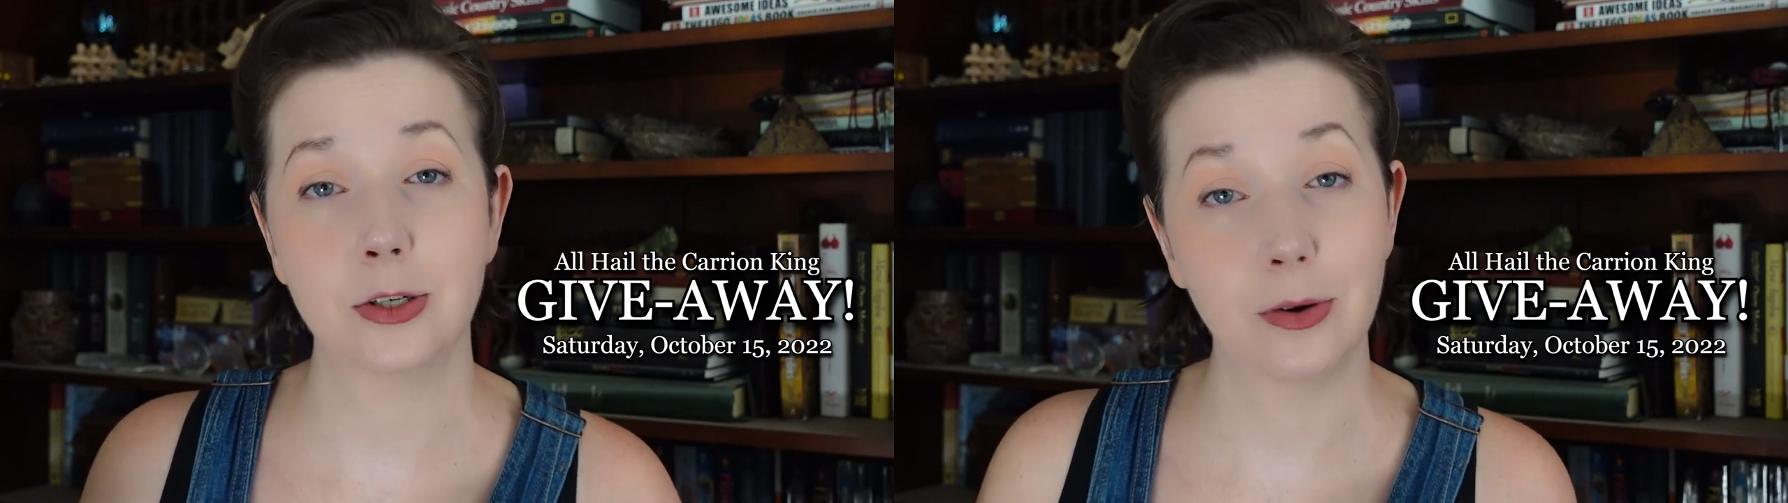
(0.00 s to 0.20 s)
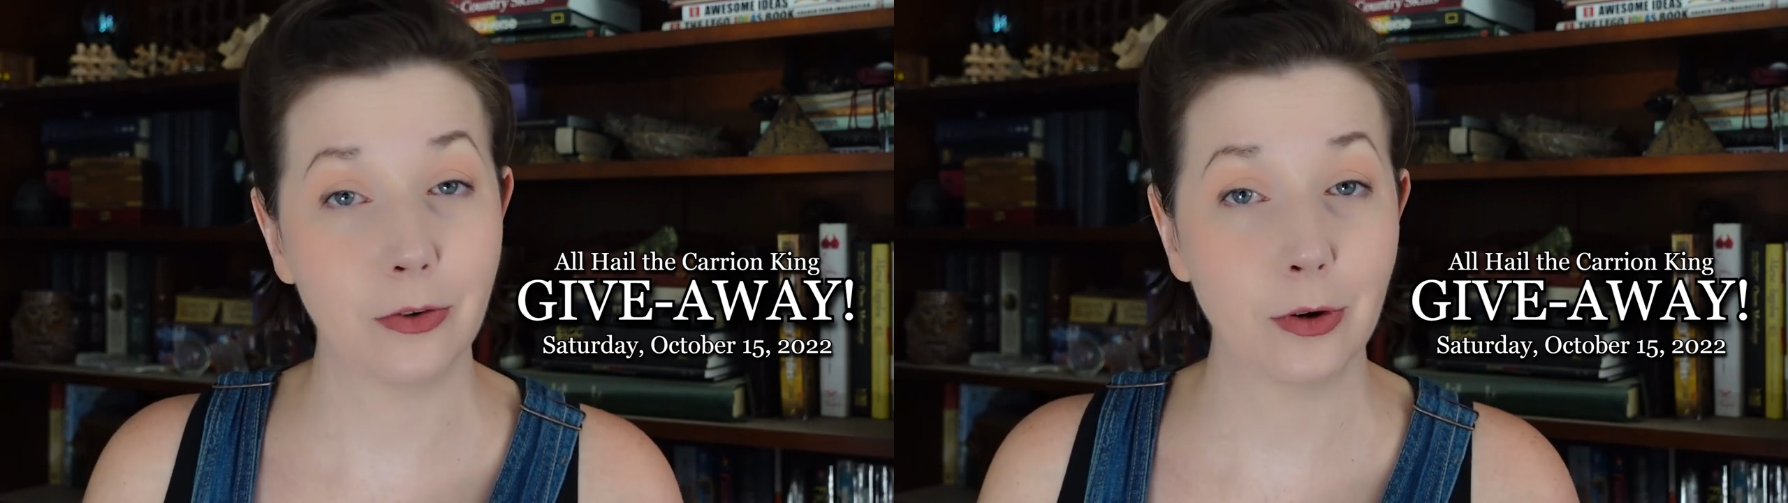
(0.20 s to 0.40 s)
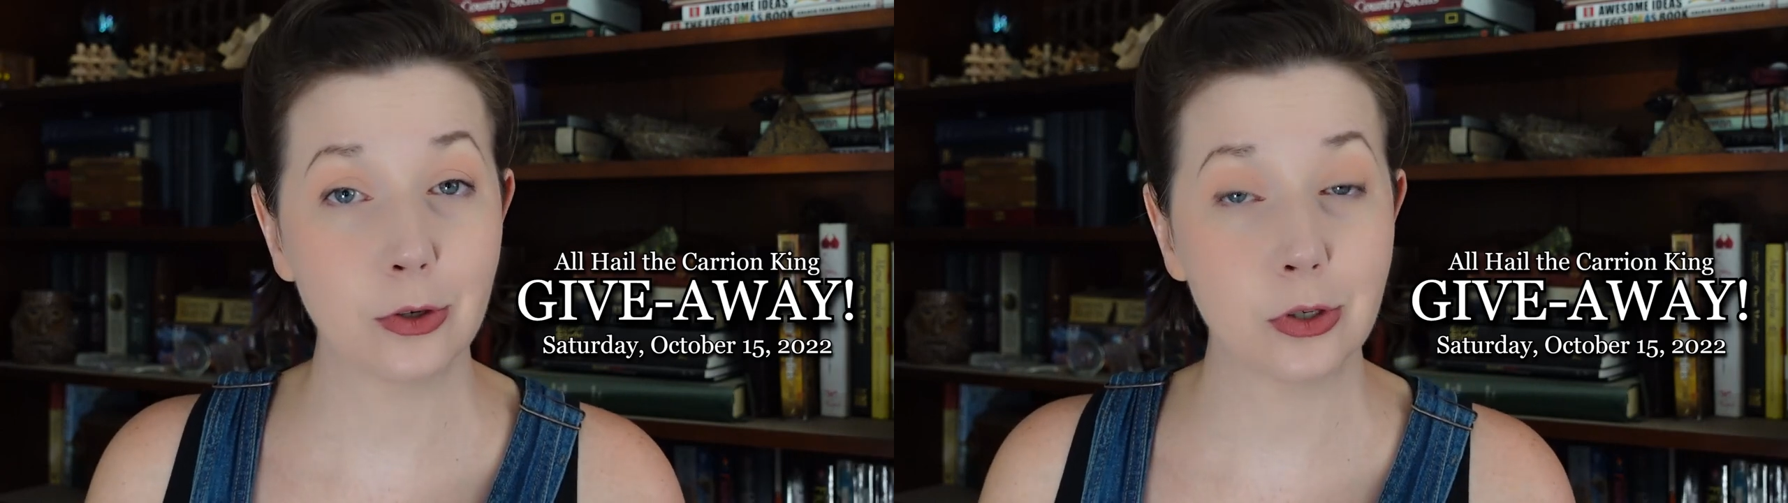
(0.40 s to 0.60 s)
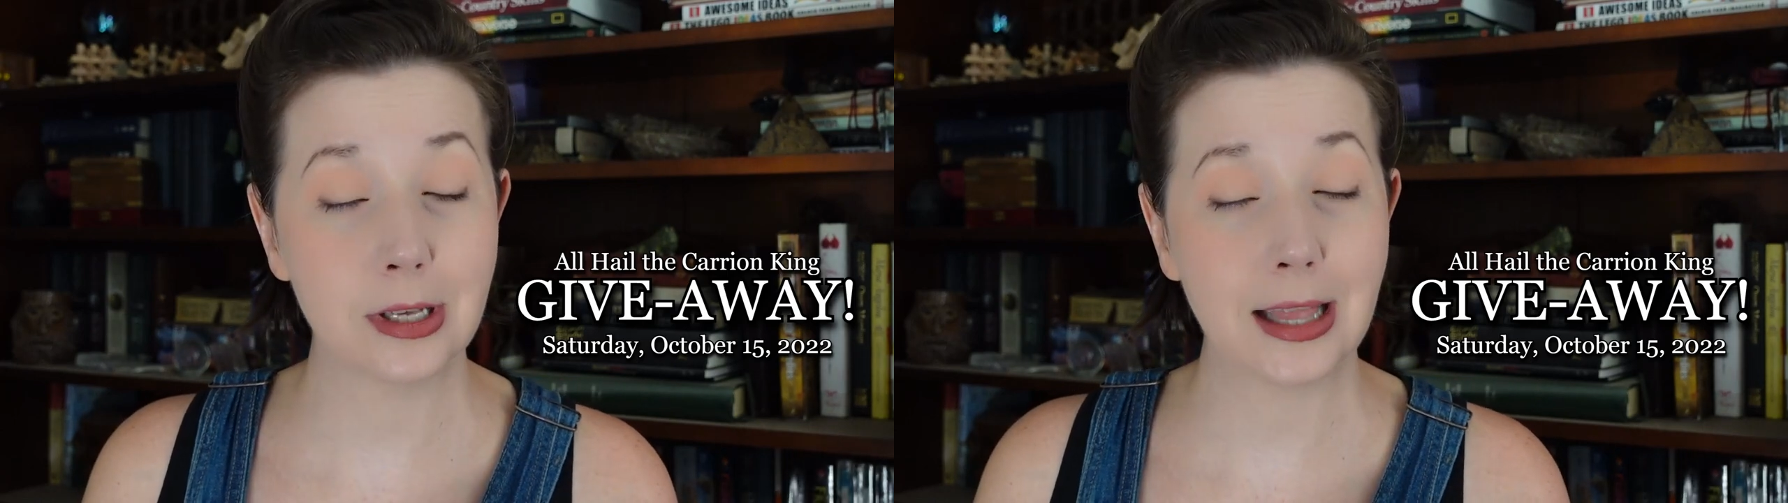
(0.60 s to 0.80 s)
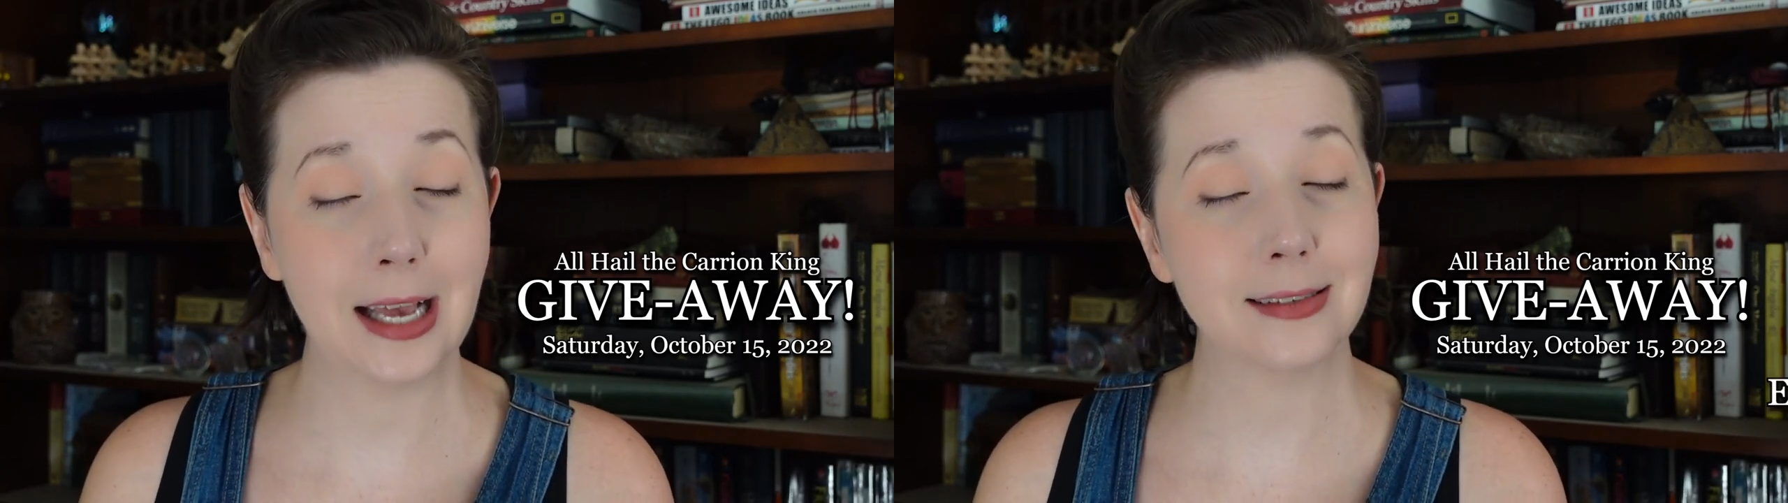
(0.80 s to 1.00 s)
So if you're interested
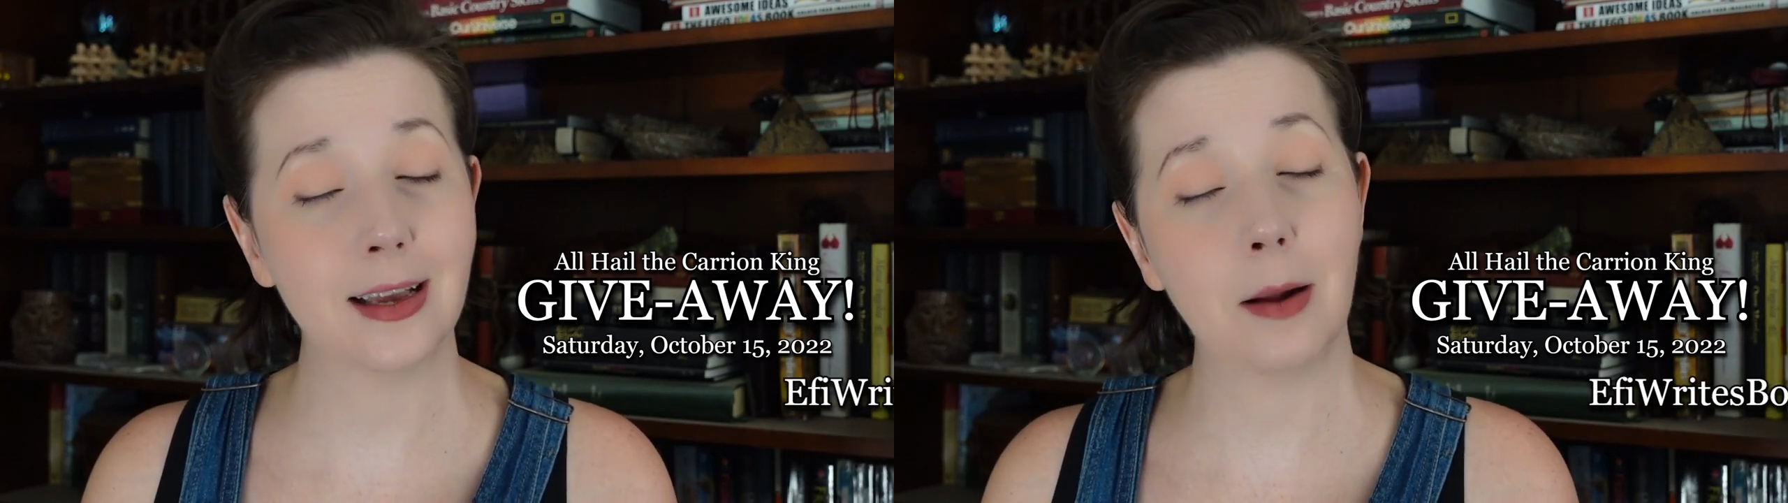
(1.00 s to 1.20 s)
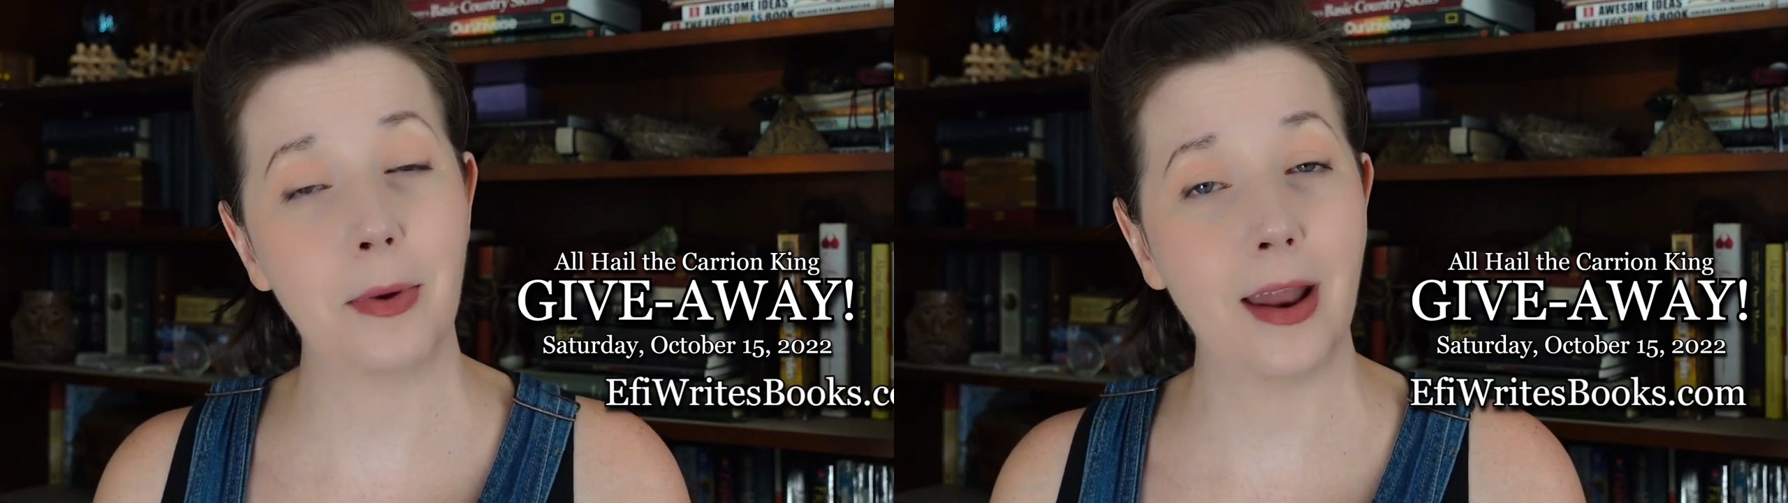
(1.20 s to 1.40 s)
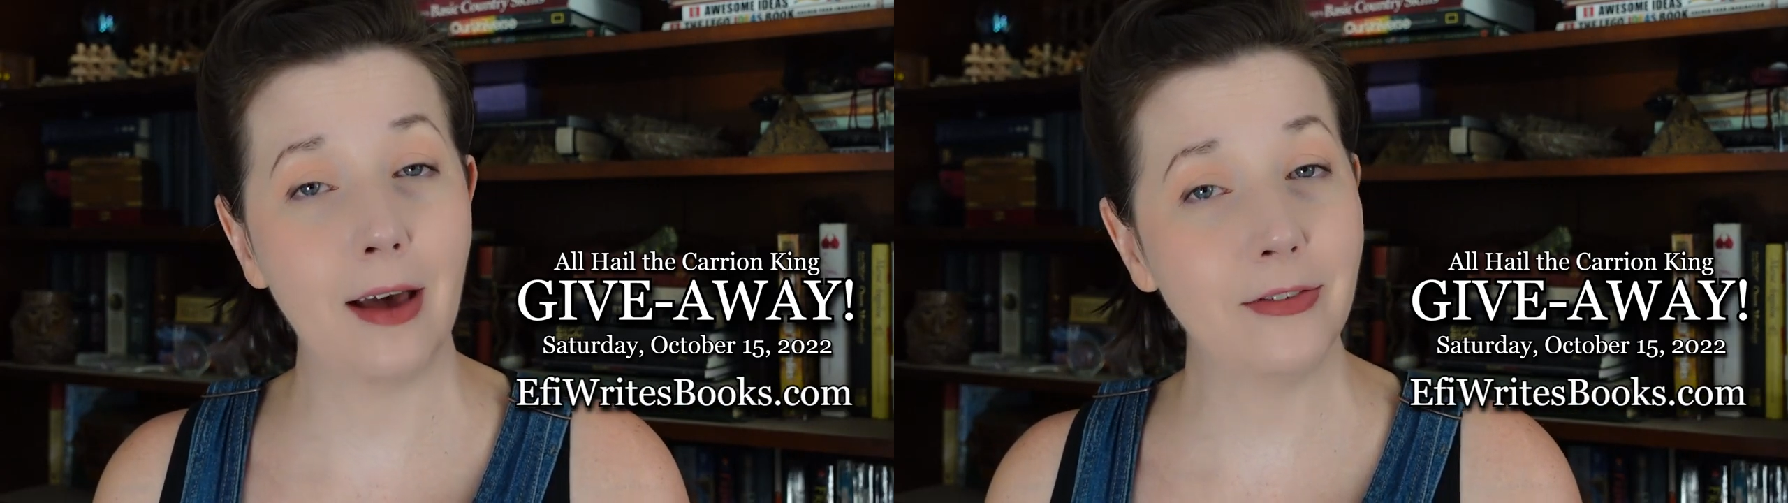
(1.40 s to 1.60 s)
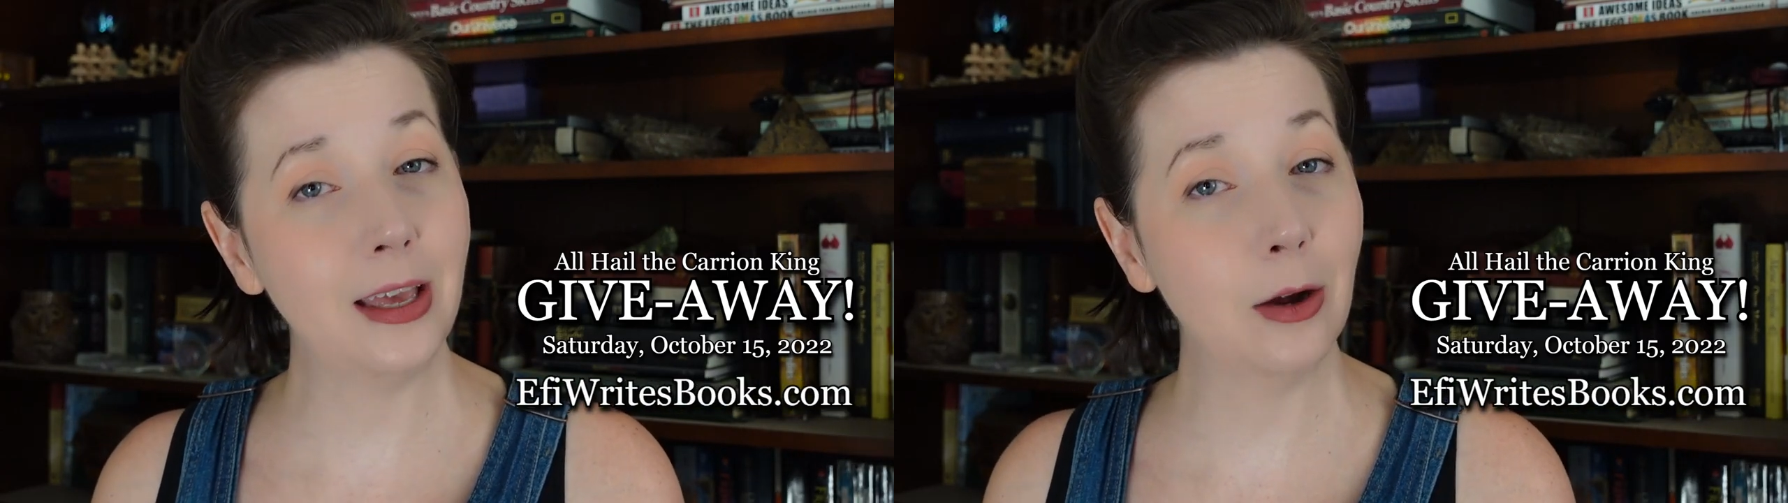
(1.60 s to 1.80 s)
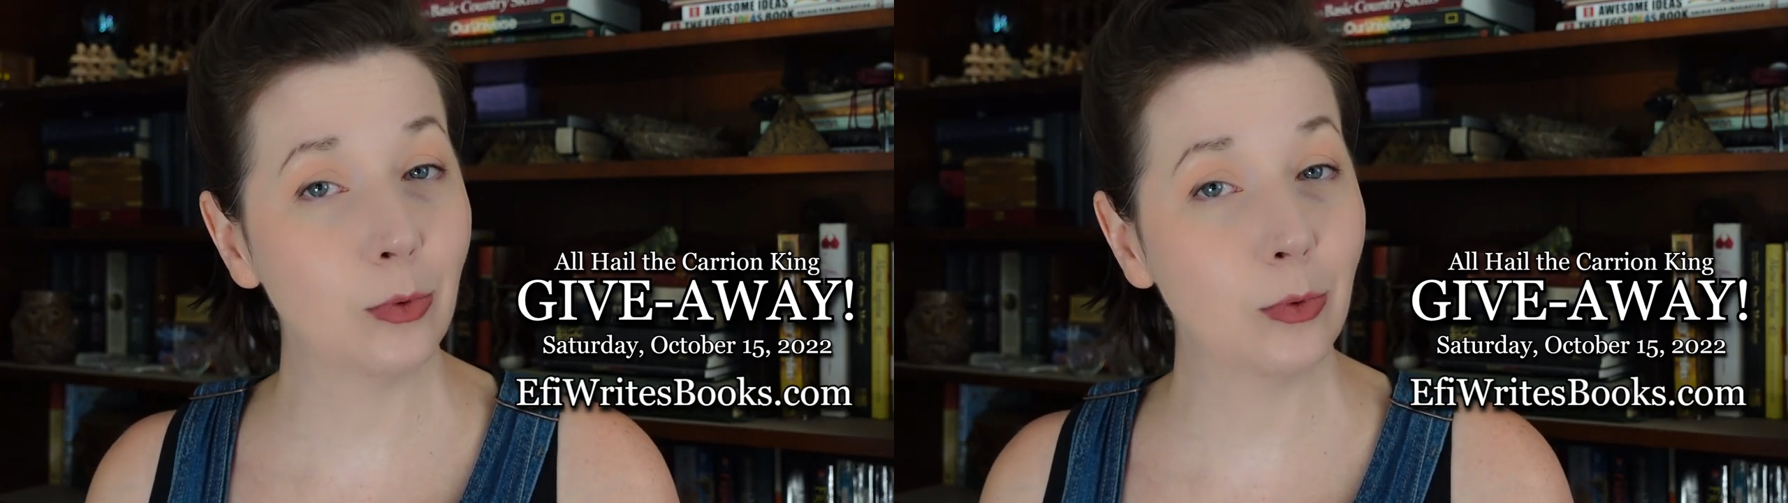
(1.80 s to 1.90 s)
in that, sign up at e f i